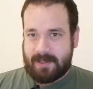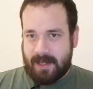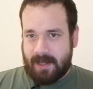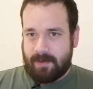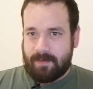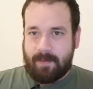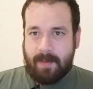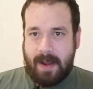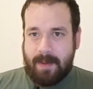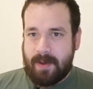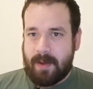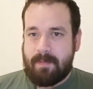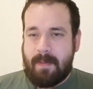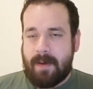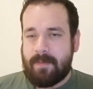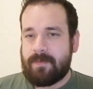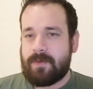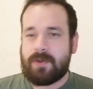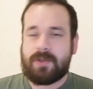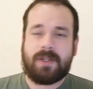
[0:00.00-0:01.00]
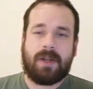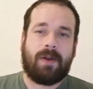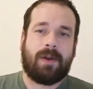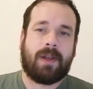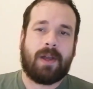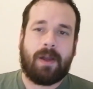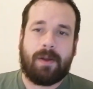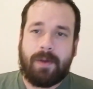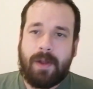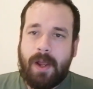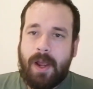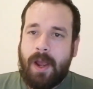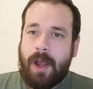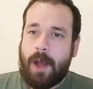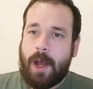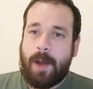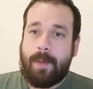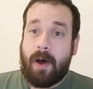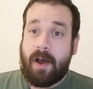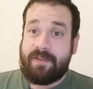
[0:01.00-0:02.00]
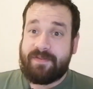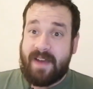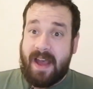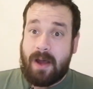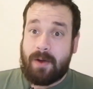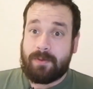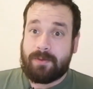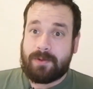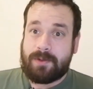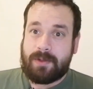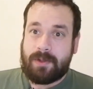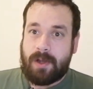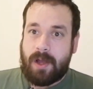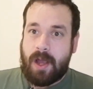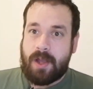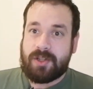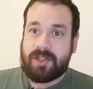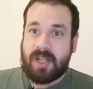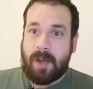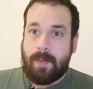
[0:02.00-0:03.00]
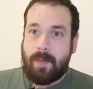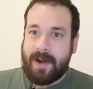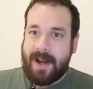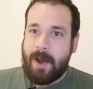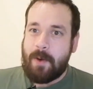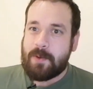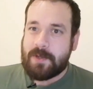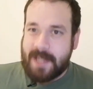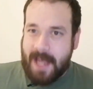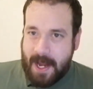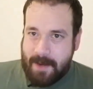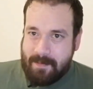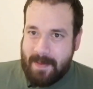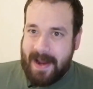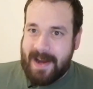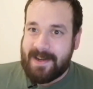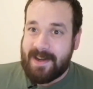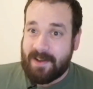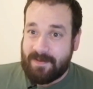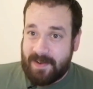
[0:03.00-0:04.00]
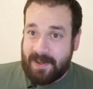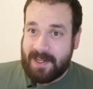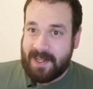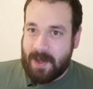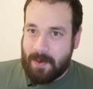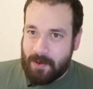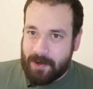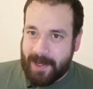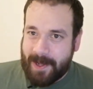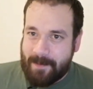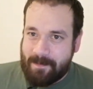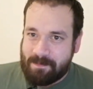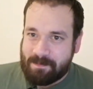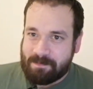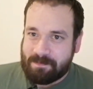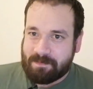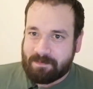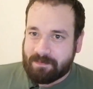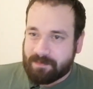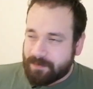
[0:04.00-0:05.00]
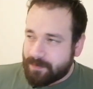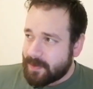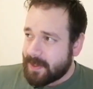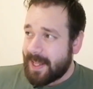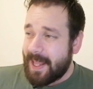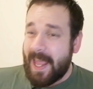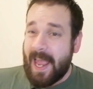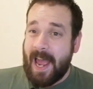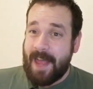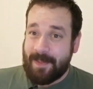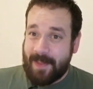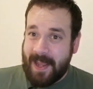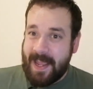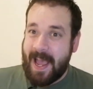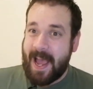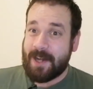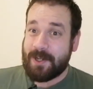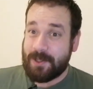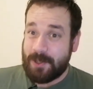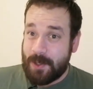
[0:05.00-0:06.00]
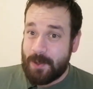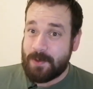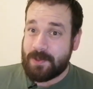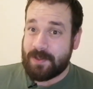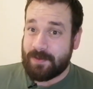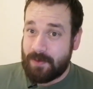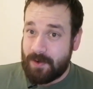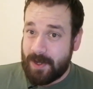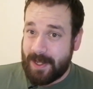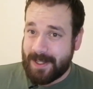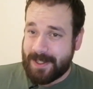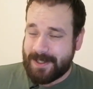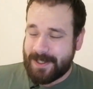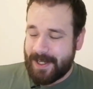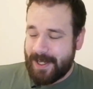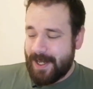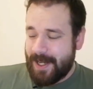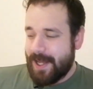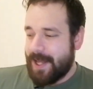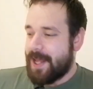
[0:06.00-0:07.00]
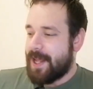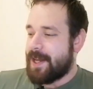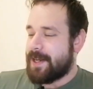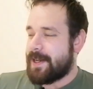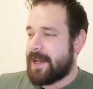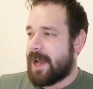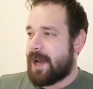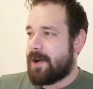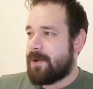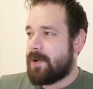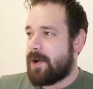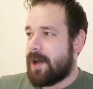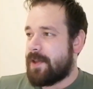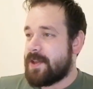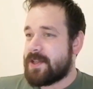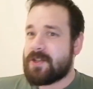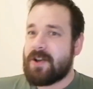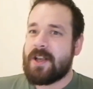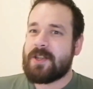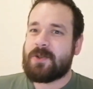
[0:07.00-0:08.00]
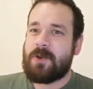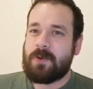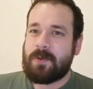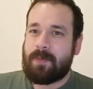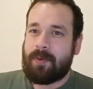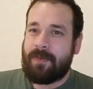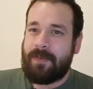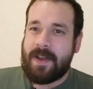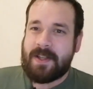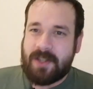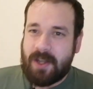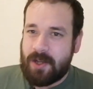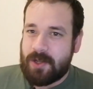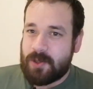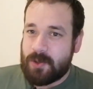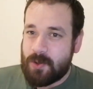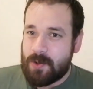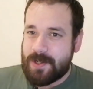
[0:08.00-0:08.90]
I say maybe a month or so ago, I found someone else had made a video on it, and they had used the footage. Now, this guy's called Professor